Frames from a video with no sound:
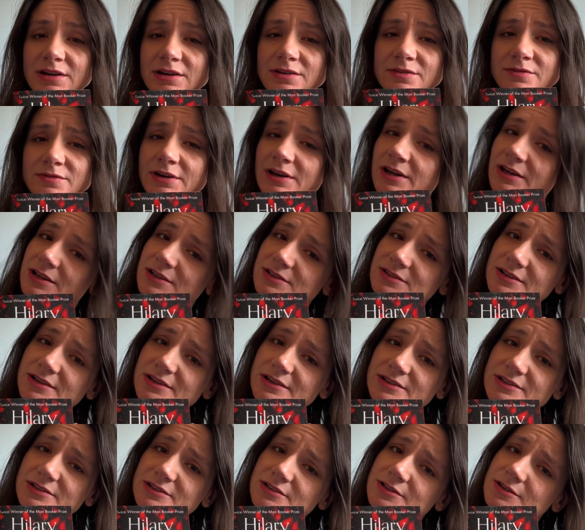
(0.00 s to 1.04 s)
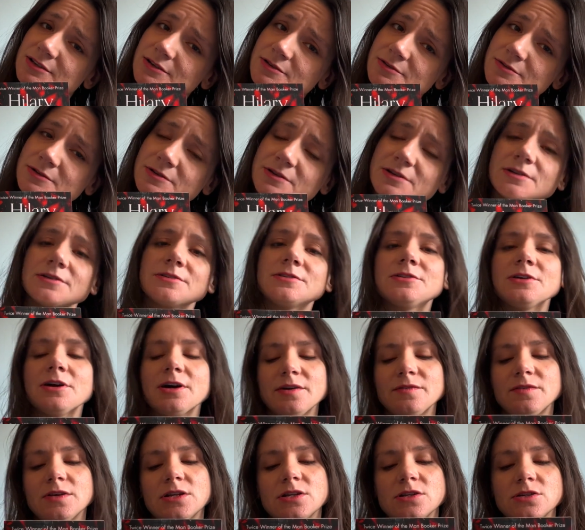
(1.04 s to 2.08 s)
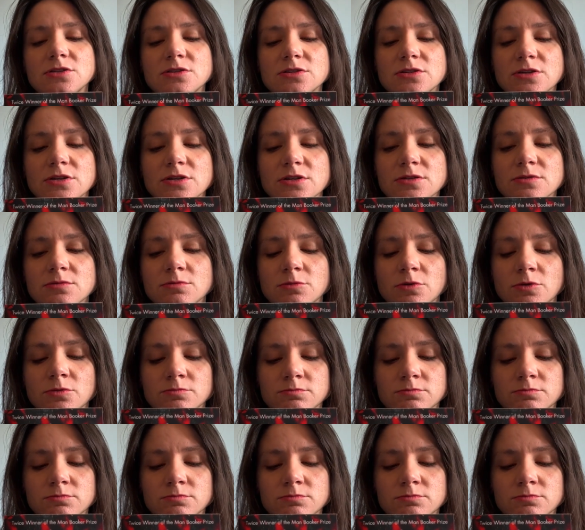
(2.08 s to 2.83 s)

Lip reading: very excited to go dive into, well,